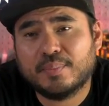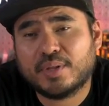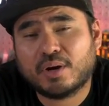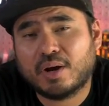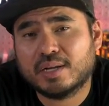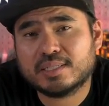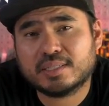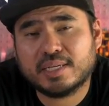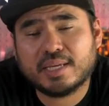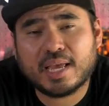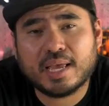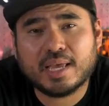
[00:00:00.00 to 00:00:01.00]
They're
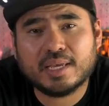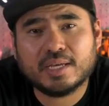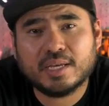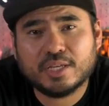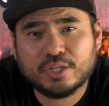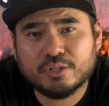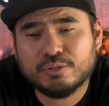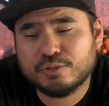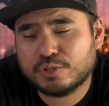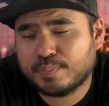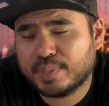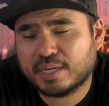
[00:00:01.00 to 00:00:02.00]
honestly a huge,